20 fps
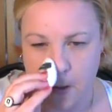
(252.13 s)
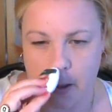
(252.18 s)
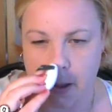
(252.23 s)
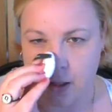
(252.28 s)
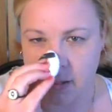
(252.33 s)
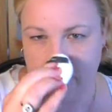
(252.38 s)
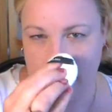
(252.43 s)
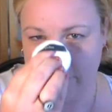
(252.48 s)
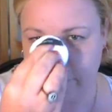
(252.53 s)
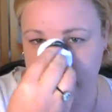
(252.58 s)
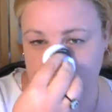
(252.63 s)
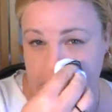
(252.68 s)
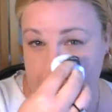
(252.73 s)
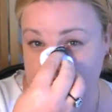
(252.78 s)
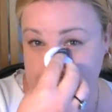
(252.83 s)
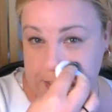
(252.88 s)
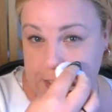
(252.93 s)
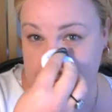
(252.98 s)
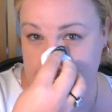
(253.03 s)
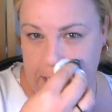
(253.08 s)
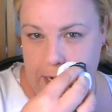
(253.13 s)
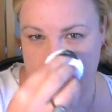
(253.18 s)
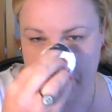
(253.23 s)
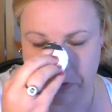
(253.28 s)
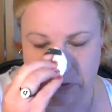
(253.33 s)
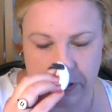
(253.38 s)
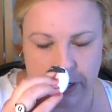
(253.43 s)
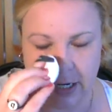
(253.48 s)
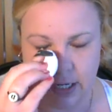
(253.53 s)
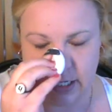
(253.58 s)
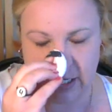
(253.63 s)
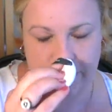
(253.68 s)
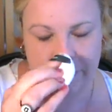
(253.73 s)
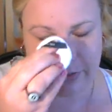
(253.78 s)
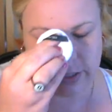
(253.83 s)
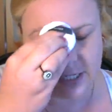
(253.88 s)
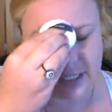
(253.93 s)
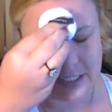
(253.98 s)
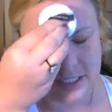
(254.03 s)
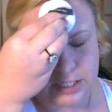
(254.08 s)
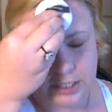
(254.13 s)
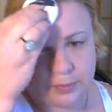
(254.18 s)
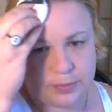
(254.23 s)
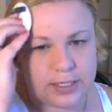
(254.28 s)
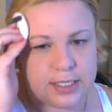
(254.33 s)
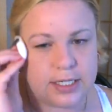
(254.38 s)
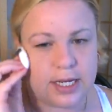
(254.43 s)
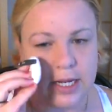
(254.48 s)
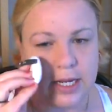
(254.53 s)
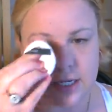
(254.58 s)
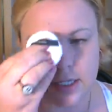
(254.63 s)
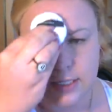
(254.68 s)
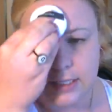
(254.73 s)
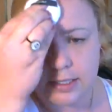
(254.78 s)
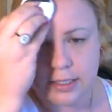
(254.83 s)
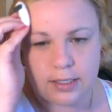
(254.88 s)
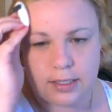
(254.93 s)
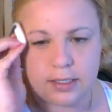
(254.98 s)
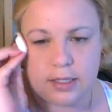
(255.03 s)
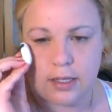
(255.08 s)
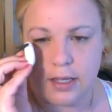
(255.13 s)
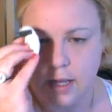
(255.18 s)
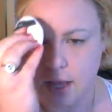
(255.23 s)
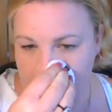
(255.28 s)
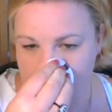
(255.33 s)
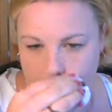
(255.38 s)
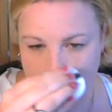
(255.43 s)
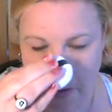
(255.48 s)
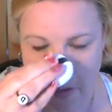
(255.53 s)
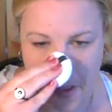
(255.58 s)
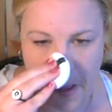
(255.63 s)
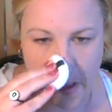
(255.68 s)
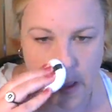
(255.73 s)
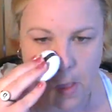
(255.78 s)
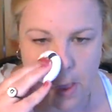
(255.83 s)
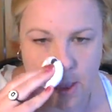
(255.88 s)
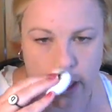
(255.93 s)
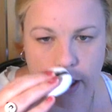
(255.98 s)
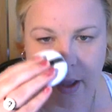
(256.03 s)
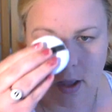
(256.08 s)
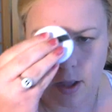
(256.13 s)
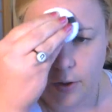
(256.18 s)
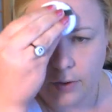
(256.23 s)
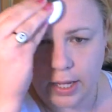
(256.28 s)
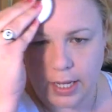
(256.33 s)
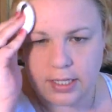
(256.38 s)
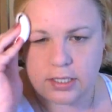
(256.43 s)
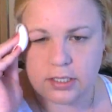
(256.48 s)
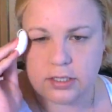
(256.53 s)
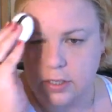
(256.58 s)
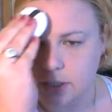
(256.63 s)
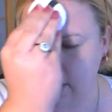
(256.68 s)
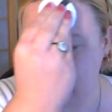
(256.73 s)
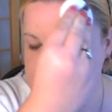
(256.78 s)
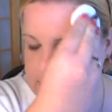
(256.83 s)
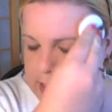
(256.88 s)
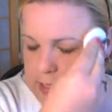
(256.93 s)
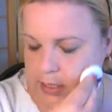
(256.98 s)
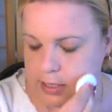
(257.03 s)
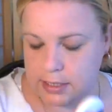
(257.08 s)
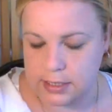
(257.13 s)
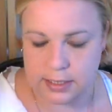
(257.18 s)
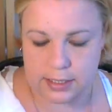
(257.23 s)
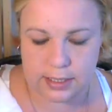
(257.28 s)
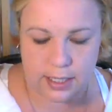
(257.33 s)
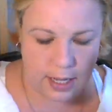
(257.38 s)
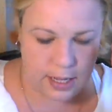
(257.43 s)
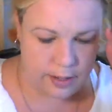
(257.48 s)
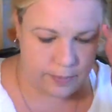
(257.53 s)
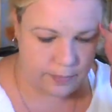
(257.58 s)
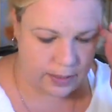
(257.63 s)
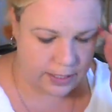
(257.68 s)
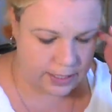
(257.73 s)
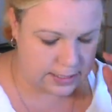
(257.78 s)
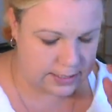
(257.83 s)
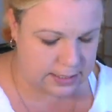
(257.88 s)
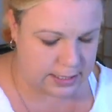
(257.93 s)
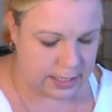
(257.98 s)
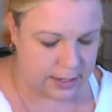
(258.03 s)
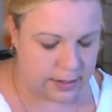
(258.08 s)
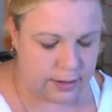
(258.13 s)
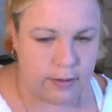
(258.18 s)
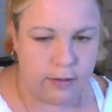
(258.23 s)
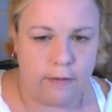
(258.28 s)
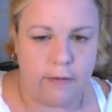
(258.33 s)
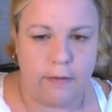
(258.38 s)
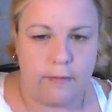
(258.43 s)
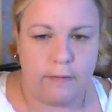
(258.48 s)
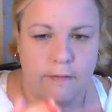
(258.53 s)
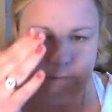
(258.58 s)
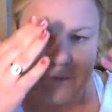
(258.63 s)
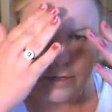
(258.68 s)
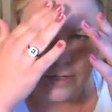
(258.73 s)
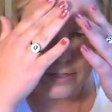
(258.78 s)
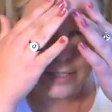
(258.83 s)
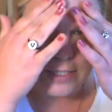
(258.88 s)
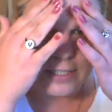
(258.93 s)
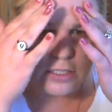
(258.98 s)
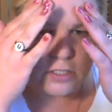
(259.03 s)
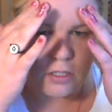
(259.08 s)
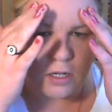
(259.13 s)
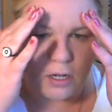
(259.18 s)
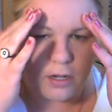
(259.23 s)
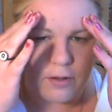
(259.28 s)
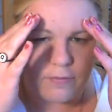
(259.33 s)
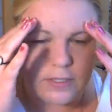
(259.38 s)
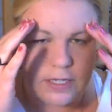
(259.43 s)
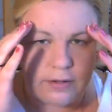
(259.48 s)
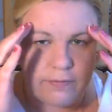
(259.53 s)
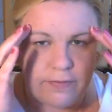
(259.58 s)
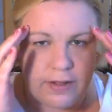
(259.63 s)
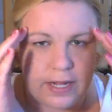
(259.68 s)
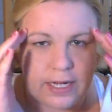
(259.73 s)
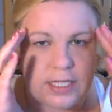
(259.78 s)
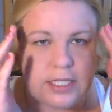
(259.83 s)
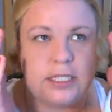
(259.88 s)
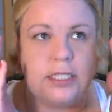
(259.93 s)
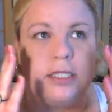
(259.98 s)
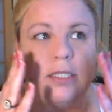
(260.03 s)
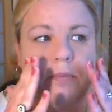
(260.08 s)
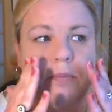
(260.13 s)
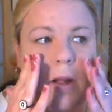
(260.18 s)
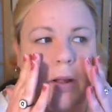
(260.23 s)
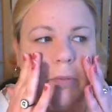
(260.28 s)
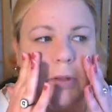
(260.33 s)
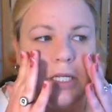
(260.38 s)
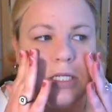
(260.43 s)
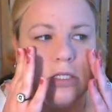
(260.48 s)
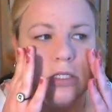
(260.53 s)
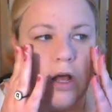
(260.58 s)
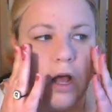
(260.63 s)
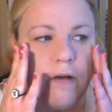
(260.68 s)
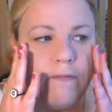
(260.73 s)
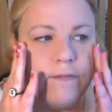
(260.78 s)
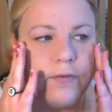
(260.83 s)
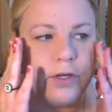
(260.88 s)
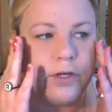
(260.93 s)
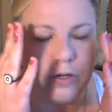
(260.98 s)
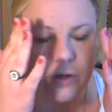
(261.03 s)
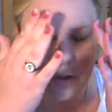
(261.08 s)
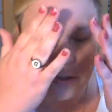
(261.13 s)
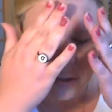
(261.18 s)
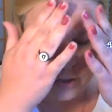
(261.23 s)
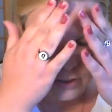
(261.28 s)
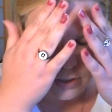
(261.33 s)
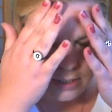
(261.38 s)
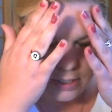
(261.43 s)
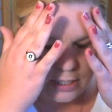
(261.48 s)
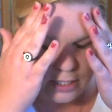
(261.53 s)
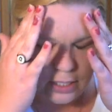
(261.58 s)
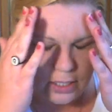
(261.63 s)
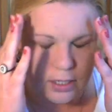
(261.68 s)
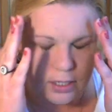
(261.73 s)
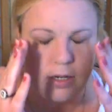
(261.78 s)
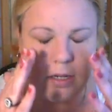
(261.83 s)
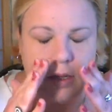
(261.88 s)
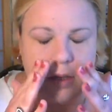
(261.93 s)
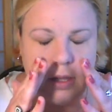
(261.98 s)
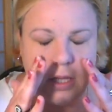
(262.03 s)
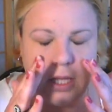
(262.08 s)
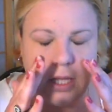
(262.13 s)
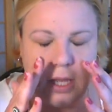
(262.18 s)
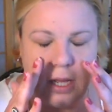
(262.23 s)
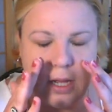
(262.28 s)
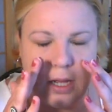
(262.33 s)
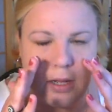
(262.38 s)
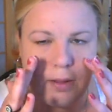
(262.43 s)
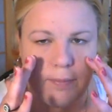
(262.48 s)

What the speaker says: I love doing things on camera, right? Everybody can see your mistakes. Okay, so this is, like I said, very soft. In fact, this is probably softer than the